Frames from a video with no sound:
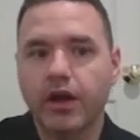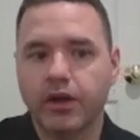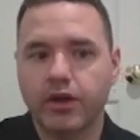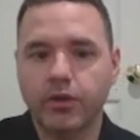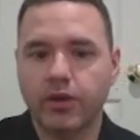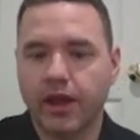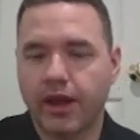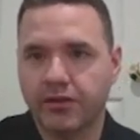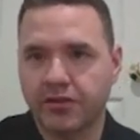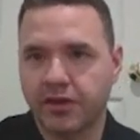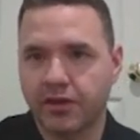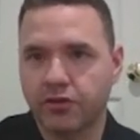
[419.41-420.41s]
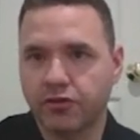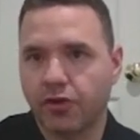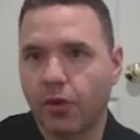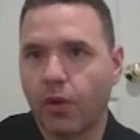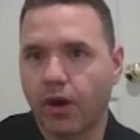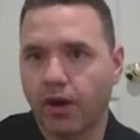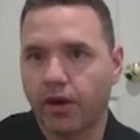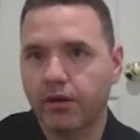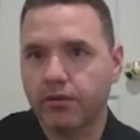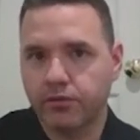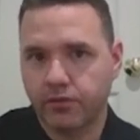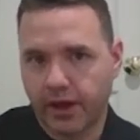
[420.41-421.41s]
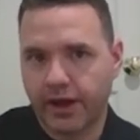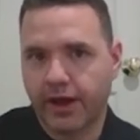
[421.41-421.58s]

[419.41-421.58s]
utilizing Tor and